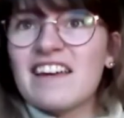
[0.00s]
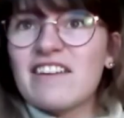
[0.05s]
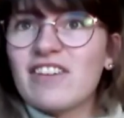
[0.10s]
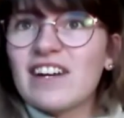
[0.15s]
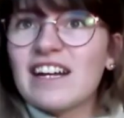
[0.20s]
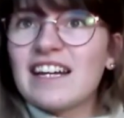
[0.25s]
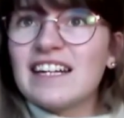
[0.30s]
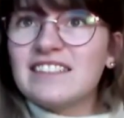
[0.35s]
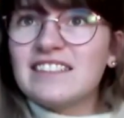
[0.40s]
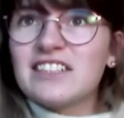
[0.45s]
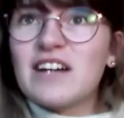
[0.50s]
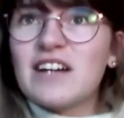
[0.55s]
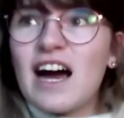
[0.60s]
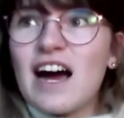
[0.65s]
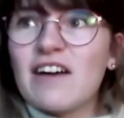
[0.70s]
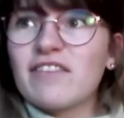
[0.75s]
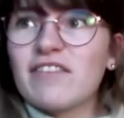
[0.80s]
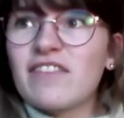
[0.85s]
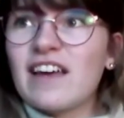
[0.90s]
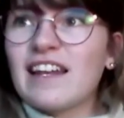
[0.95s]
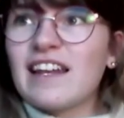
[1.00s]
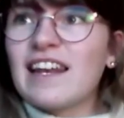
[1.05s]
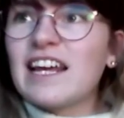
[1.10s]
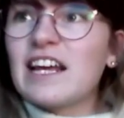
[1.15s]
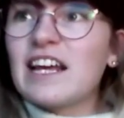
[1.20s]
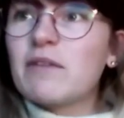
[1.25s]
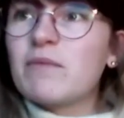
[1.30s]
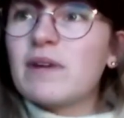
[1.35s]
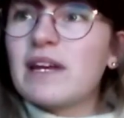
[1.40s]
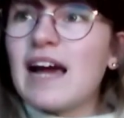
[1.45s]
they really do have a
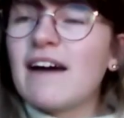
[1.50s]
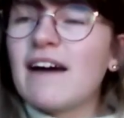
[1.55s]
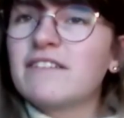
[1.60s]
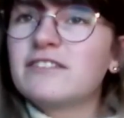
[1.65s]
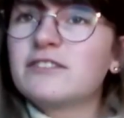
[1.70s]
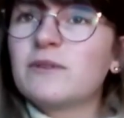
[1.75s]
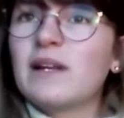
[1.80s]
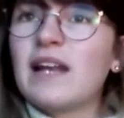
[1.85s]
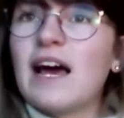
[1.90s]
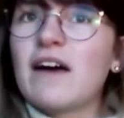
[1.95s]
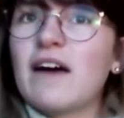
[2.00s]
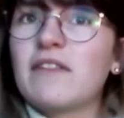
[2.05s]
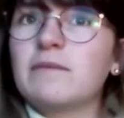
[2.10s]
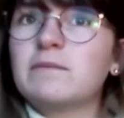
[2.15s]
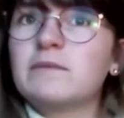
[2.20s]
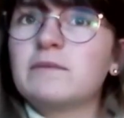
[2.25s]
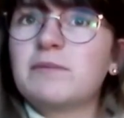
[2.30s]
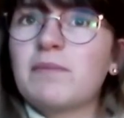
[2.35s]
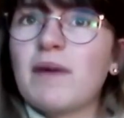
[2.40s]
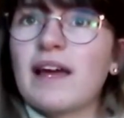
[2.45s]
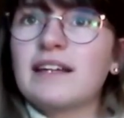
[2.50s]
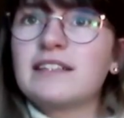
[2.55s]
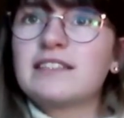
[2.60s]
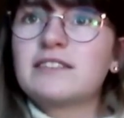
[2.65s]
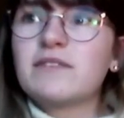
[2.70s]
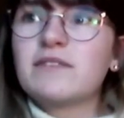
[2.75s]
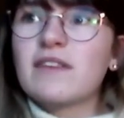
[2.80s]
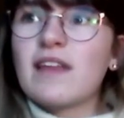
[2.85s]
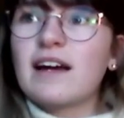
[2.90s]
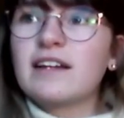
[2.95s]
link, and we have to allow them
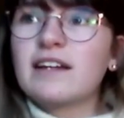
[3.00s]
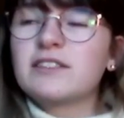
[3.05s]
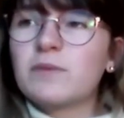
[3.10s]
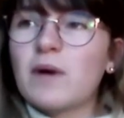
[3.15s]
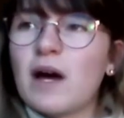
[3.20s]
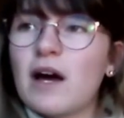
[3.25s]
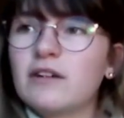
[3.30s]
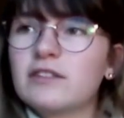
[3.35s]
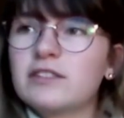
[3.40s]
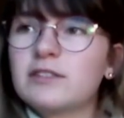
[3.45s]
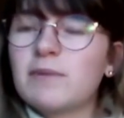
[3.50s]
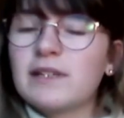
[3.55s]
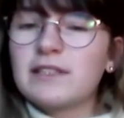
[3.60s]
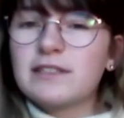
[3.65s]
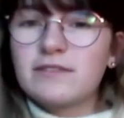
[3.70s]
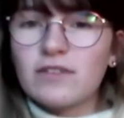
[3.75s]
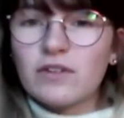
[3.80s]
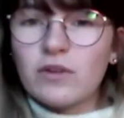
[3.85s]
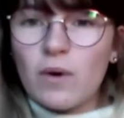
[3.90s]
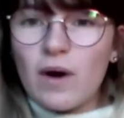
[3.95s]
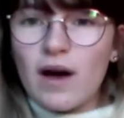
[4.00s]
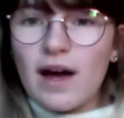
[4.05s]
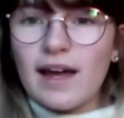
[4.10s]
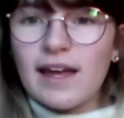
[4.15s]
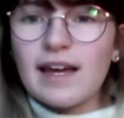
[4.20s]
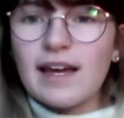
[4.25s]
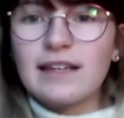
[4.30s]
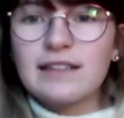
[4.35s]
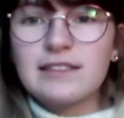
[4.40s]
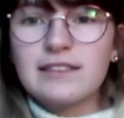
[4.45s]
space for that as well space for
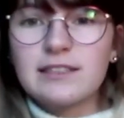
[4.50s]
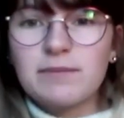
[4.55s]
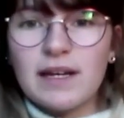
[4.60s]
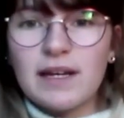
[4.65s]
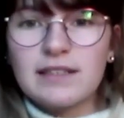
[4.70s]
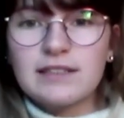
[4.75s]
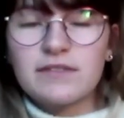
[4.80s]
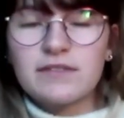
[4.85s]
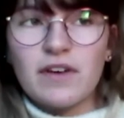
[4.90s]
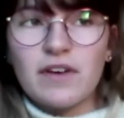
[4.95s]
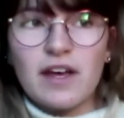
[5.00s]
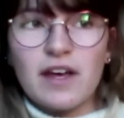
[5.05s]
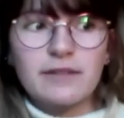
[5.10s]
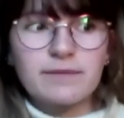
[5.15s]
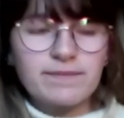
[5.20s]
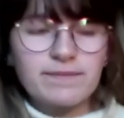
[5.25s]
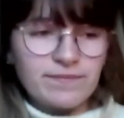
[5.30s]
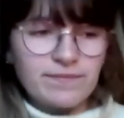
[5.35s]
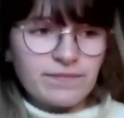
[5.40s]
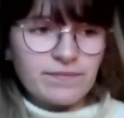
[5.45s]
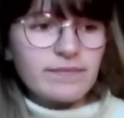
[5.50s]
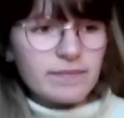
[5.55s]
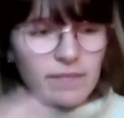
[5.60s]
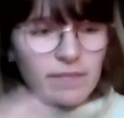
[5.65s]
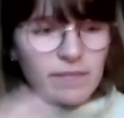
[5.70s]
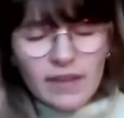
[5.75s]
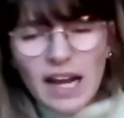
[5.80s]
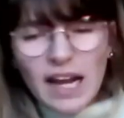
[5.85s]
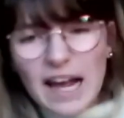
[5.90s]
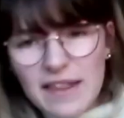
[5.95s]
quiet, space for, and
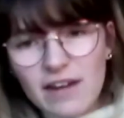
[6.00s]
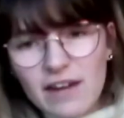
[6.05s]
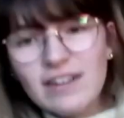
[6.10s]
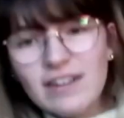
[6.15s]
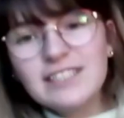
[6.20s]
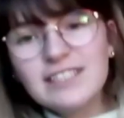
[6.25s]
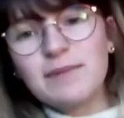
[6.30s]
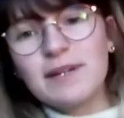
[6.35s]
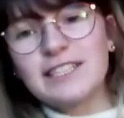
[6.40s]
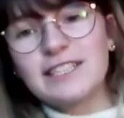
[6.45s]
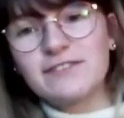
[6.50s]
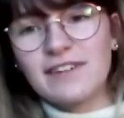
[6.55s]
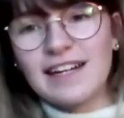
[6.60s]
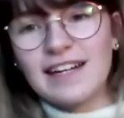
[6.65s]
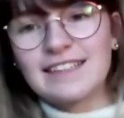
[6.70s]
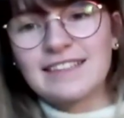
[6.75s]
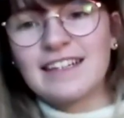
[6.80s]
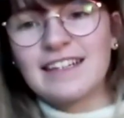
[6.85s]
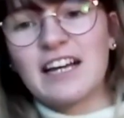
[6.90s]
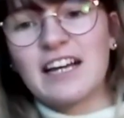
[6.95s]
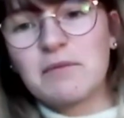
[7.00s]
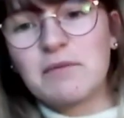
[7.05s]
there is space for listening.